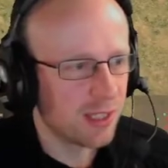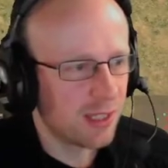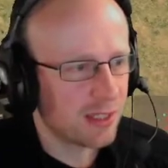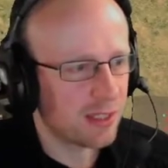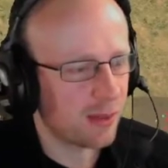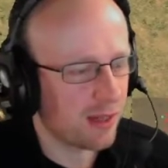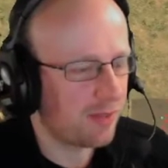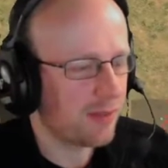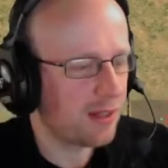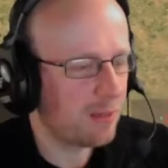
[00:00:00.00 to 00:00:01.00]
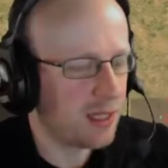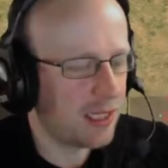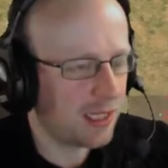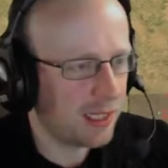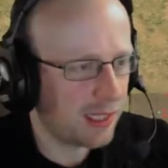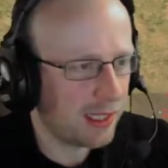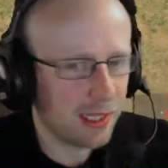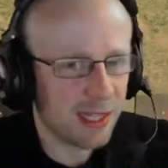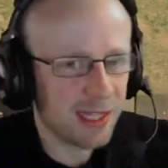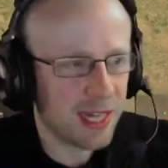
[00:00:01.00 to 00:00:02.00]
to do anything particularly
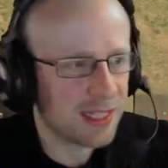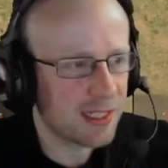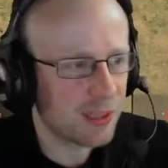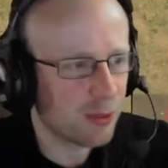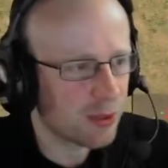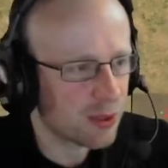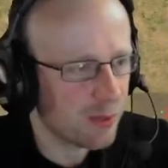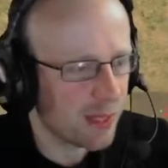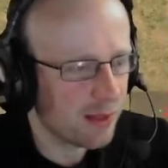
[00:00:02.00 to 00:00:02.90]
nasty towards me.